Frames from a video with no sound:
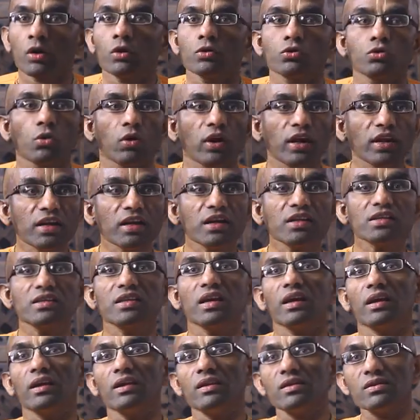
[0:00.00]
So, in a
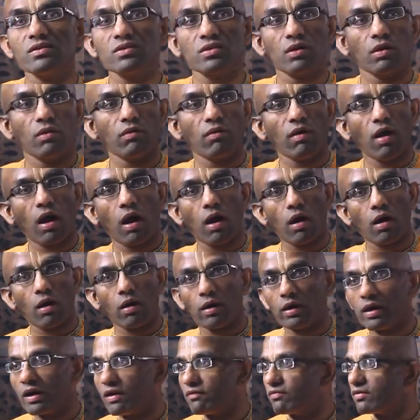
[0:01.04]
sense,
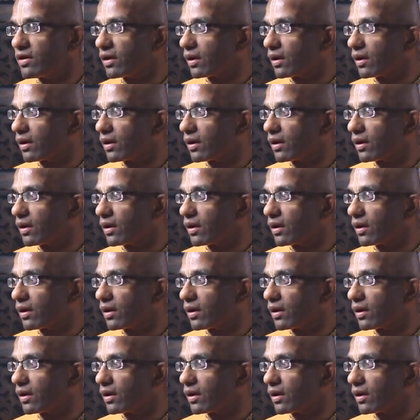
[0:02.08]
if